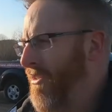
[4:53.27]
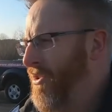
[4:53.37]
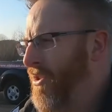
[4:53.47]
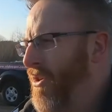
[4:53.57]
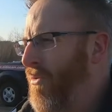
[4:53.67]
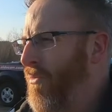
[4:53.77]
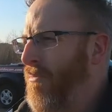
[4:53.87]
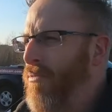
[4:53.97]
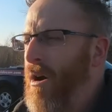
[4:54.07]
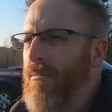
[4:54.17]
So we'll
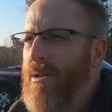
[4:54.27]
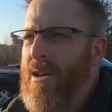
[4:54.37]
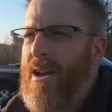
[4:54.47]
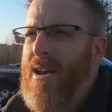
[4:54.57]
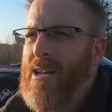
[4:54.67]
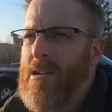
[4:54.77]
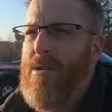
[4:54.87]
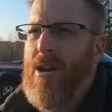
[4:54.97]
probably commit